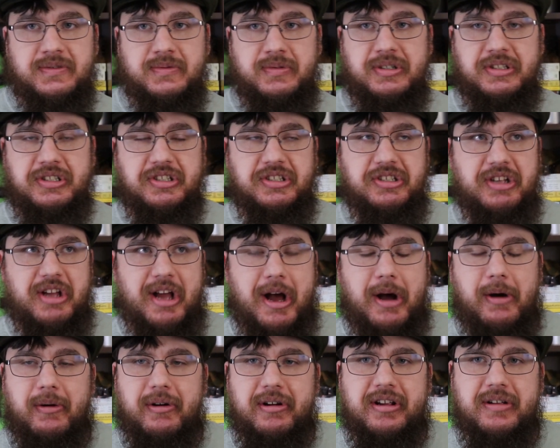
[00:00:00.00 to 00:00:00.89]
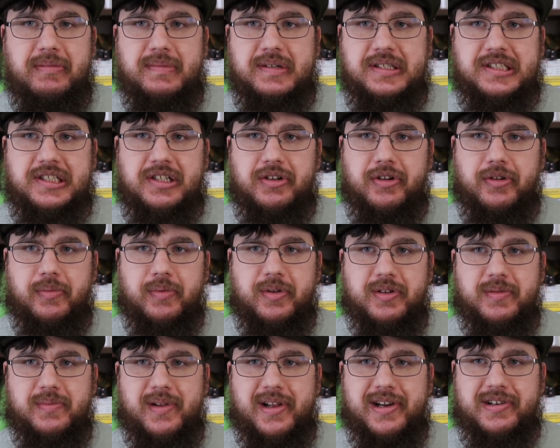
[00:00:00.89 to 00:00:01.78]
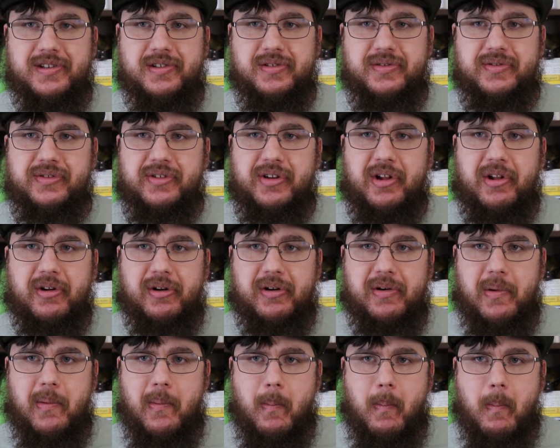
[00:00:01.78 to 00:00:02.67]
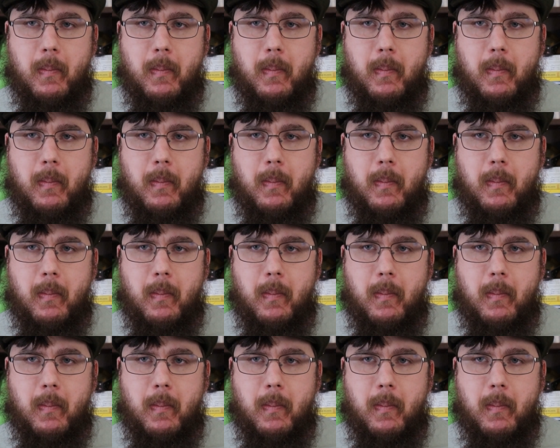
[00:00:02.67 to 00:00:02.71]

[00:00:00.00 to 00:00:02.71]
Which is how I eat my cereal because I'm lactose intolerant.